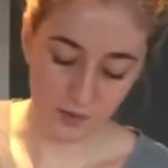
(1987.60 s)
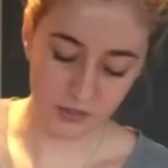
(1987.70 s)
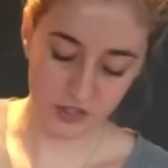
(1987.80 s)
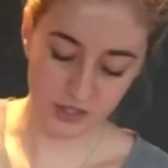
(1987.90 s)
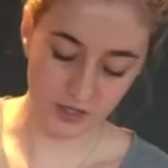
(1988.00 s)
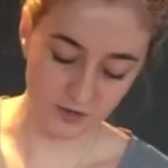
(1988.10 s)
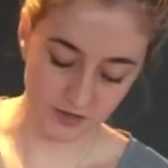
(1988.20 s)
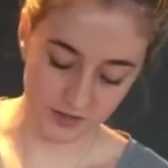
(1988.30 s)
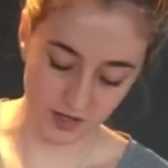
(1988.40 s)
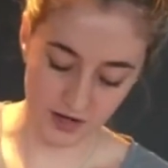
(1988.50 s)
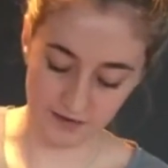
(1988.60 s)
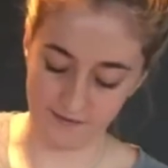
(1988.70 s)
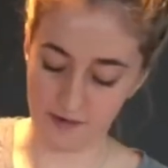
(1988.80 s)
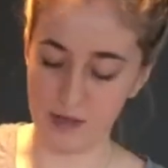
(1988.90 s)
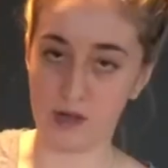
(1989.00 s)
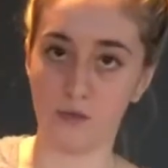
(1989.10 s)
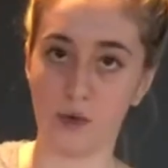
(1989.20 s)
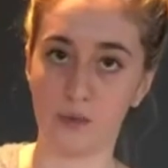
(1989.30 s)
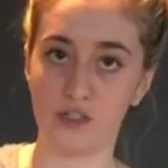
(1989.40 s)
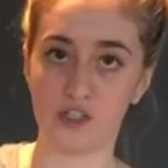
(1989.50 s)
much thicker this got from
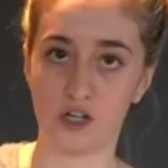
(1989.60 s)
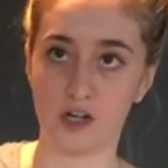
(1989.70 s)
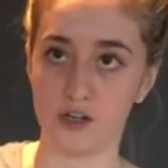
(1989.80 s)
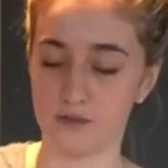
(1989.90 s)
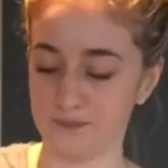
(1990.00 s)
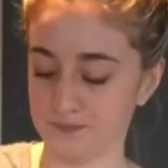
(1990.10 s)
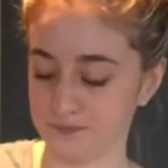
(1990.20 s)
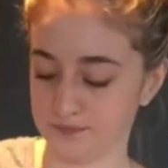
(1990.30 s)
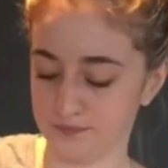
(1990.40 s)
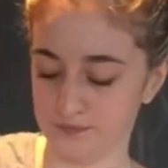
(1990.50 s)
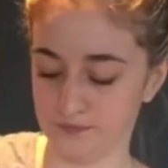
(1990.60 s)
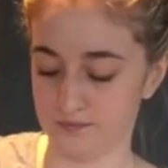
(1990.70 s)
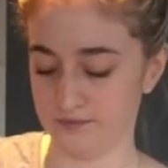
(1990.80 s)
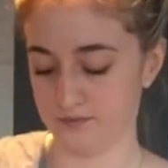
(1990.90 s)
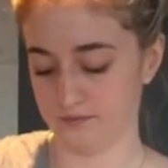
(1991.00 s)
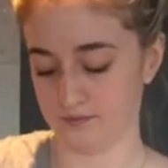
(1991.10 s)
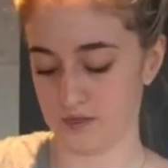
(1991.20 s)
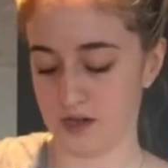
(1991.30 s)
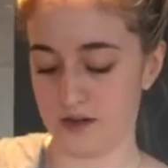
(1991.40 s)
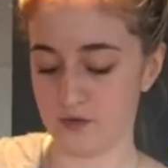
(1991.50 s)
when we started.
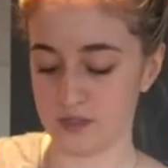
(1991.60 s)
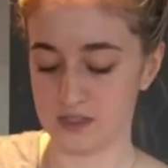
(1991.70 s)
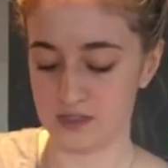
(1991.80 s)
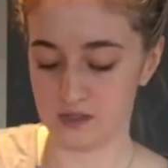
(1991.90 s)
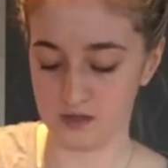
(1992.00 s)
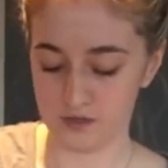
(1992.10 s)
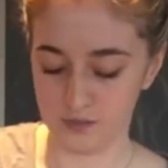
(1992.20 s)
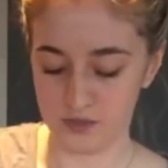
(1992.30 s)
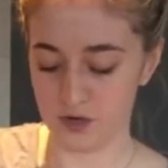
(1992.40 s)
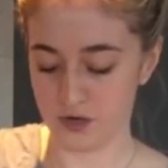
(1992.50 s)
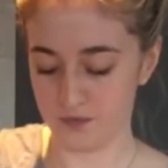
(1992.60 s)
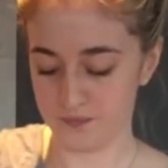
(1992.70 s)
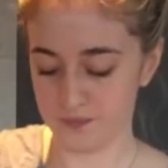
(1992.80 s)
Can everyone see the risotto?